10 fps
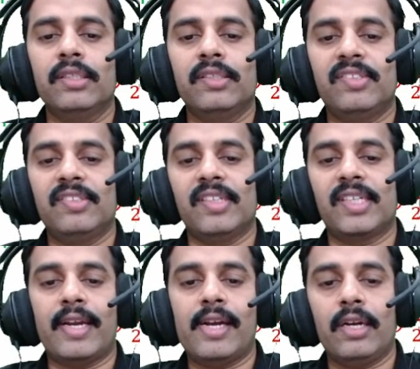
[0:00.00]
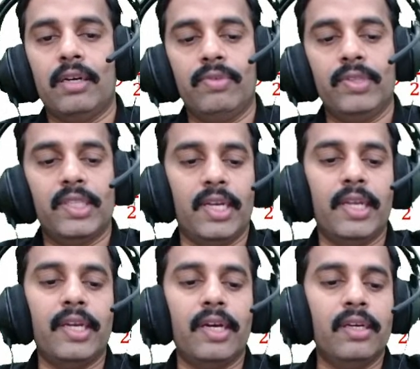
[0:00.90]
This is a triangle with
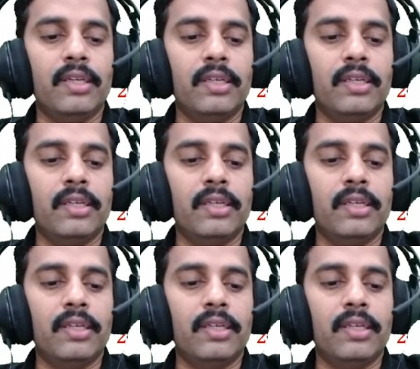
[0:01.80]
area